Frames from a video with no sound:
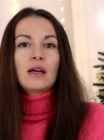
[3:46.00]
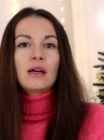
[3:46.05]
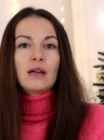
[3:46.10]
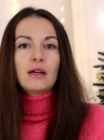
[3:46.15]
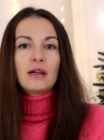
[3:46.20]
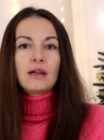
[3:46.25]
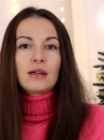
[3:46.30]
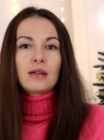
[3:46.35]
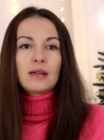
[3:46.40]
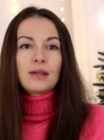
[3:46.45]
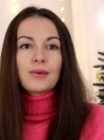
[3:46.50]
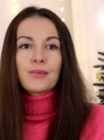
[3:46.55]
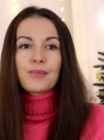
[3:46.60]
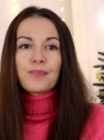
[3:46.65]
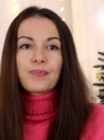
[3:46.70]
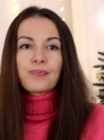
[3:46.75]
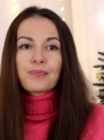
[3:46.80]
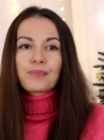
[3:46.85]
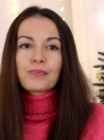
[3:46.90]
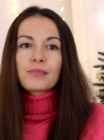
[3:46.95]

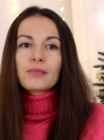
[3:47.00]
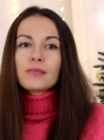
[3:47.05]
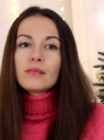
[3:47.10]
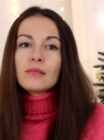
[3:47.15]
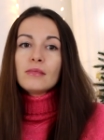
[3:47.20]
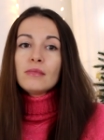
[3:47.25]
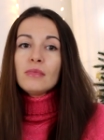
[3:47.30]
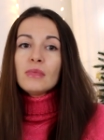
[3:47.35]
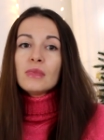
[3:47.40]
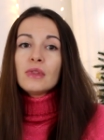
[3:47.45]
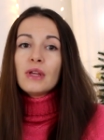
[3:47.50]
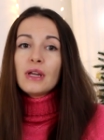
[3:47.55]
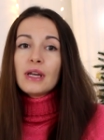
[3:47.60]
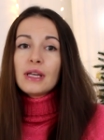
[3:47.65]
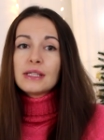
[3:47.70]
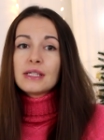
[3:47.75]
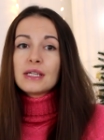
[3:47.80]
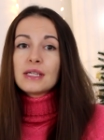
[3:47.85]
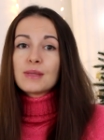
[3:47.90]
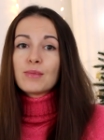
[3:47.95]
that
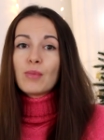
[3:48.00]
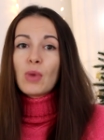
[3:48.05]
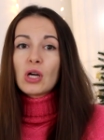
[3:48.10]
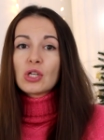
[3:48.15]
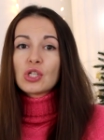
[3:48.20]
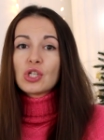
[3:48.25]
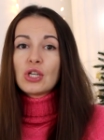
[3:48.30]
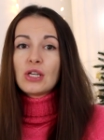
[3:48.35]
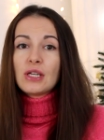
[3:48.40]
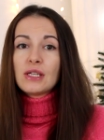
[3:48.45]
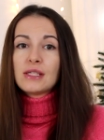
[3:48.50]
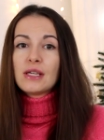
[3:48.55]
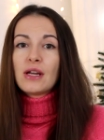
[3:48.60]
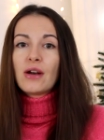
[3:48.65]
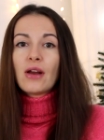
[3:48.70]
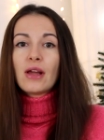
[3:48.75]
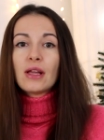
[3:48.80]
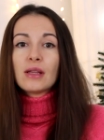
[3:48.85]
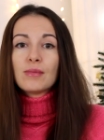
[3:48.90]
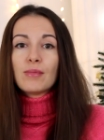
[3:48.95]
it is much
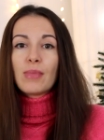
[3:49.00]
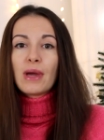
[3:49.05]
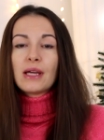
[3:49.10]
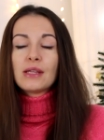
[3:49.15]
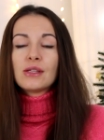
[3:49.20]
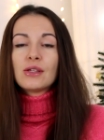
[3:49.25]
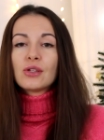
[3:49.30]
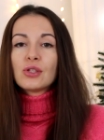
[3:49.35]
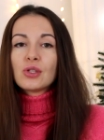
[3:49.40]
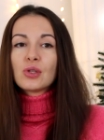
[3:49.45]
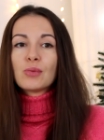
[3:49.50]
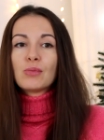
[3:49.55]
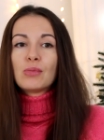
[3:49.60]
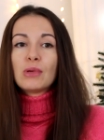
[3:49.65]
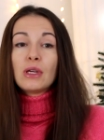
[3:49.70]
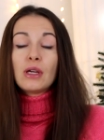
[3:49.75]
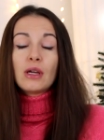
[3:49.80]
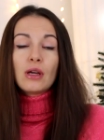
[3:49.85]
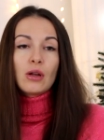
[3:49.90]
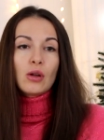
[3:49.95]
easier and better to
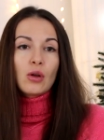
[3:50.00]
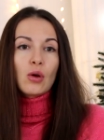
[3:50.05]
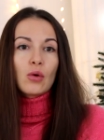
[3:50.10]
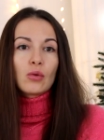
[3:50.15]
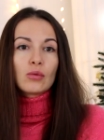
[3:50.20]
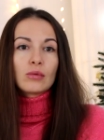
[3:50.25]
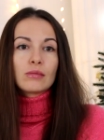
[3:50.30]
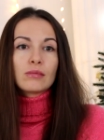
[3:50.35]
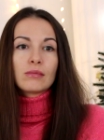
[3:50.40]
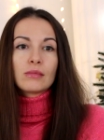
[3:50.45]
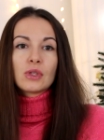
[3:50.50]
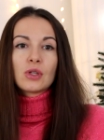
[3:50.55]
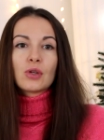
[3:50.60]
be alone,